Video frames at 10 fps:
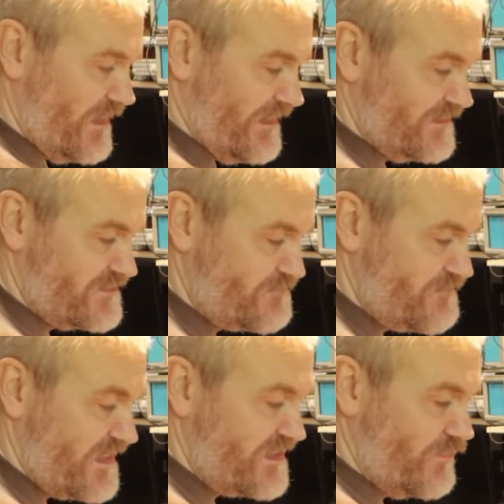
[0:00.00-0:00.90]
and
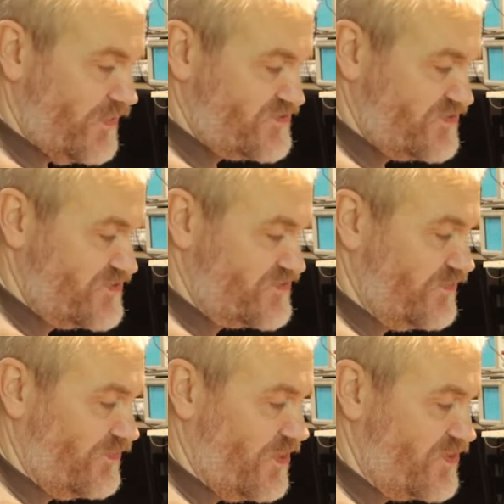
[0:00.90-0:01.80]
penny washers
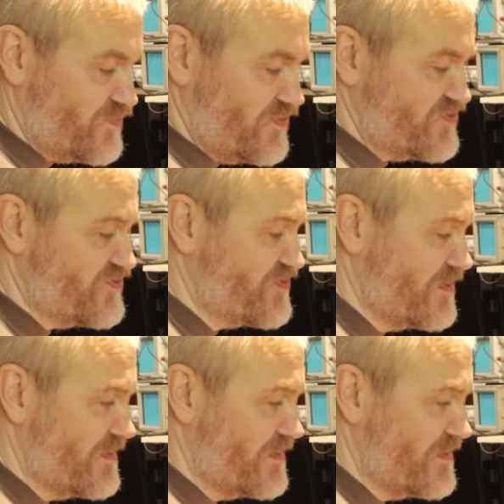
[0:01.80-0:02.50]
or large washers